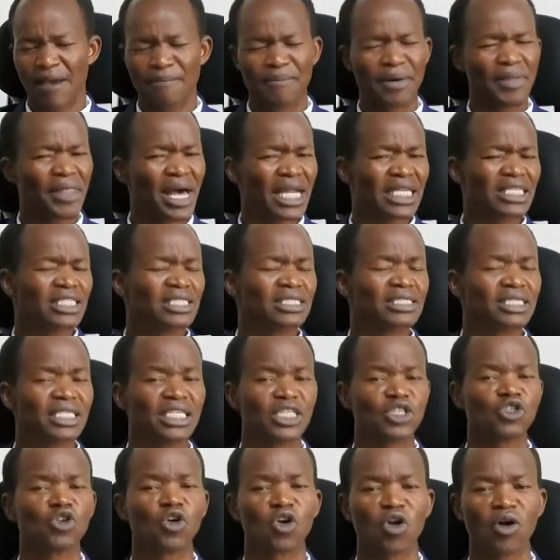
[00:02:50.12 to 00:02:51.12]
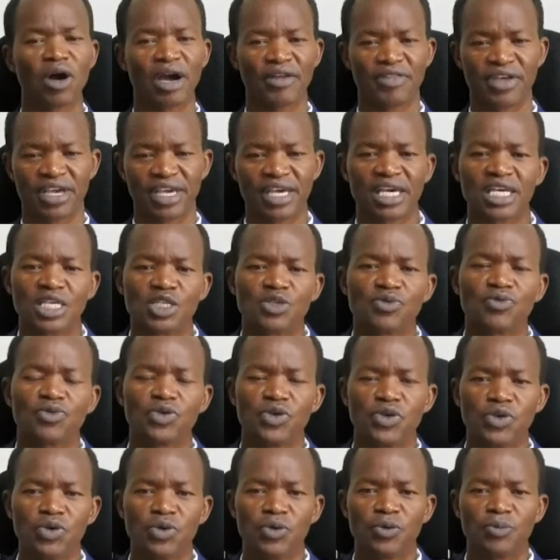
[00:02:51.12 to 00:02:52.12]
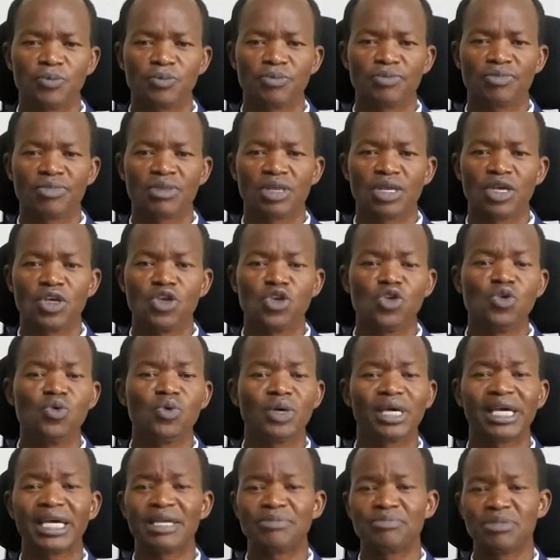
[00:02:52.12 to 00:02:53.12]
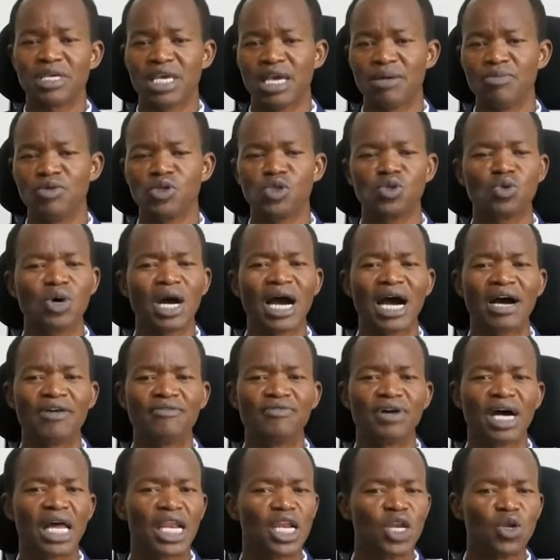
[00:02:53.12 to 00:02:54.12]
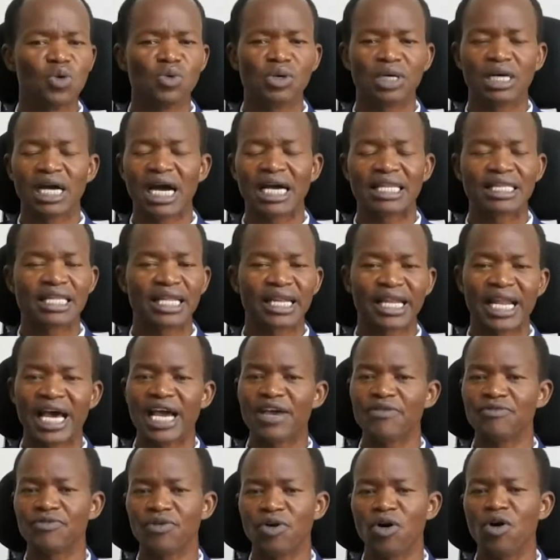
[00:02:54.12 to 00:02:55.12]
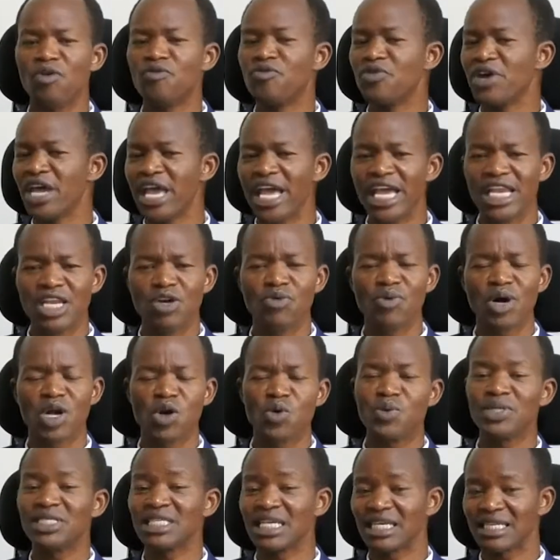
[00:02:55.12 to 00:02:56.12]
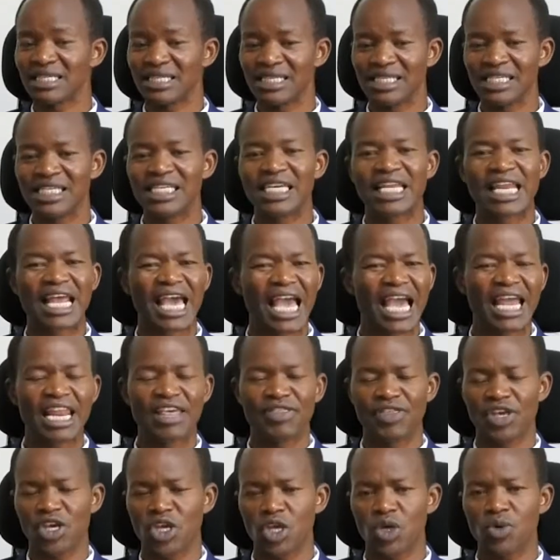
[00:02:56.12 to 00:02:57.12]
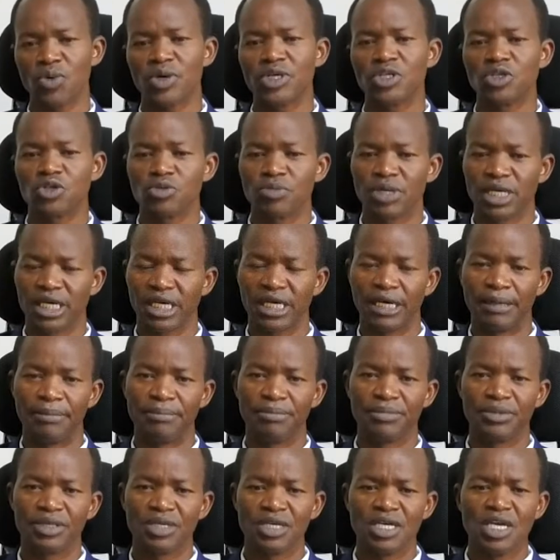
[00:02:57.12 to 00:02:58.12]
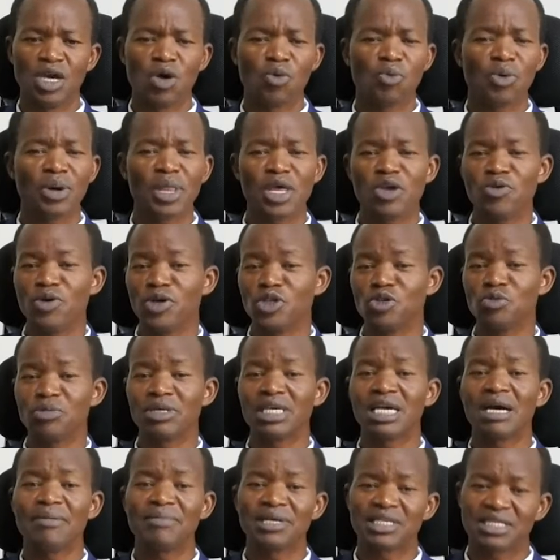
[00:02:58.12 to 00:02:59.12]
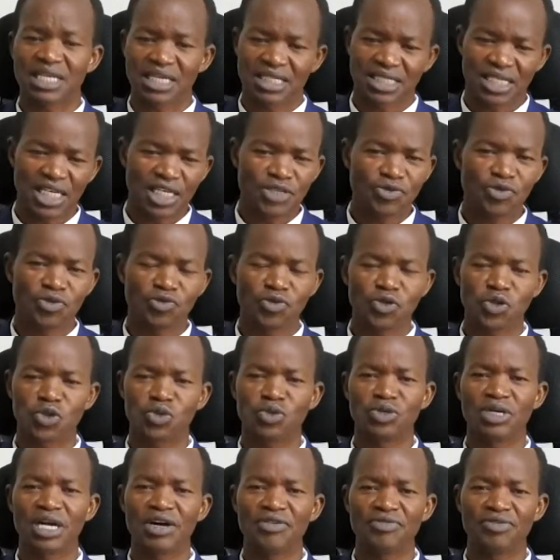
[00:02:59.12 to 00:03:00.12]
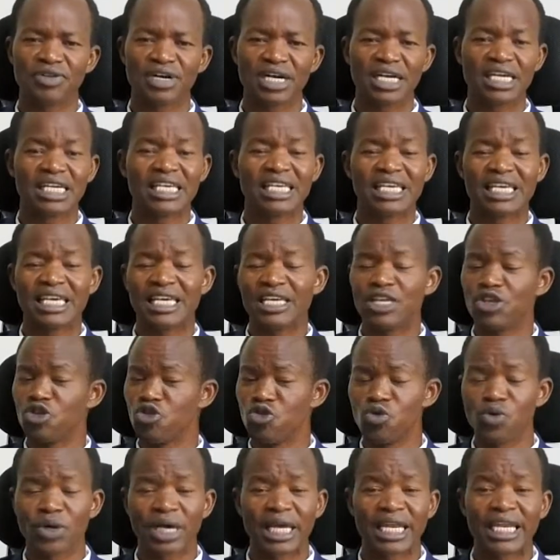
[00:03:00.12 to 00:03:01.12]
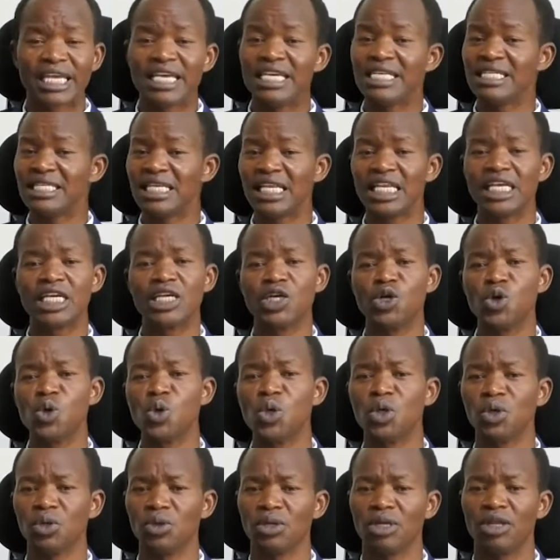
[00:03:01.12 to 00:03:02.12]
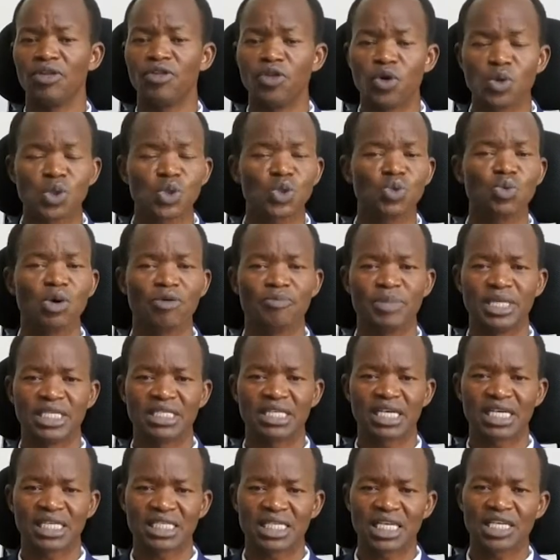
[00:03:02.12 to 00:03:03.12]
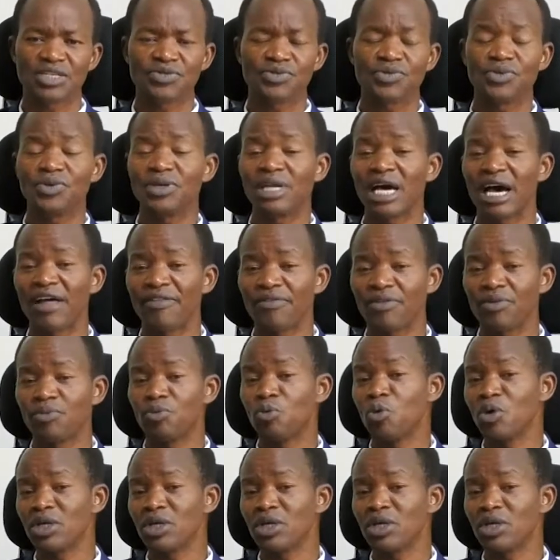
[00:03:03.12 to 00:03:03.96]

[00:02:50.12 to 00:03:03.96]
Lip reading: But that is no longer the case for you. You can be able to have a look at the life of anyone who is succeeding in anything you want to become. Whether you want to become a successful photographer, you can easily Google those who have been successful and